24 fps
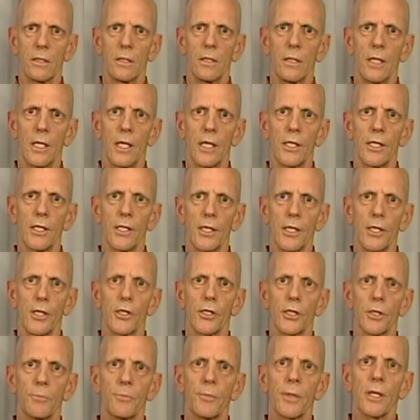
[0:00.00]
and the
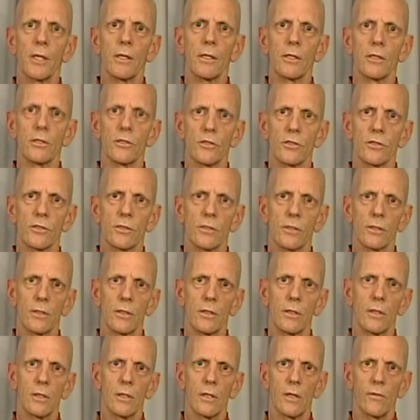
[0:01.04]
interdependence
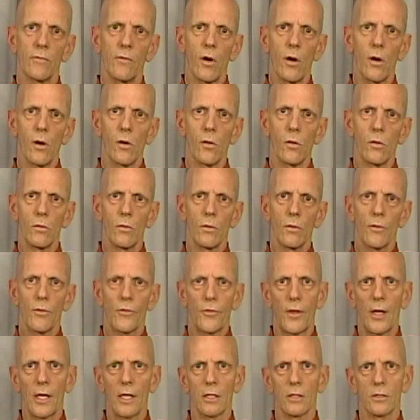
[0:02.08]
of all
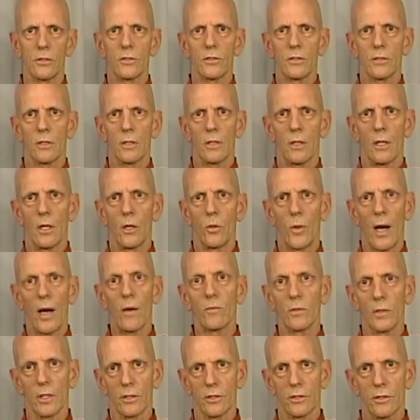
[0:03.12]
things
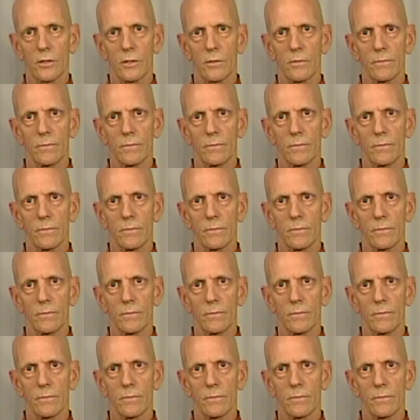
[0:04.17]
around us.